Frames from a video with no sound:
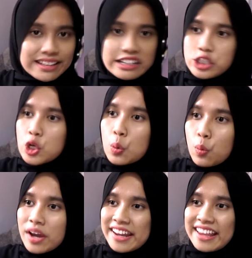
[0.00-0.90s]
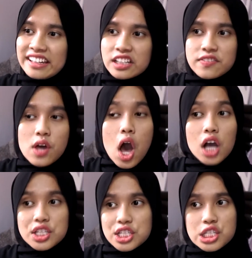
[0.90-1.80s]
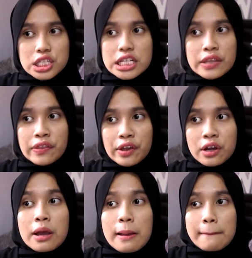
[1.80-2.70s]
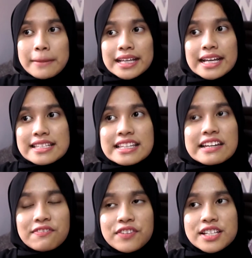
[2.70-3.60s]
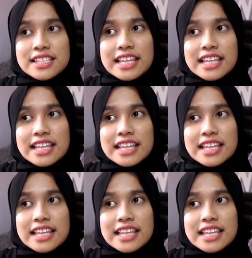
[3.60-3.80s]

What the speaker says: They don't want any of the oxygen in there because it feels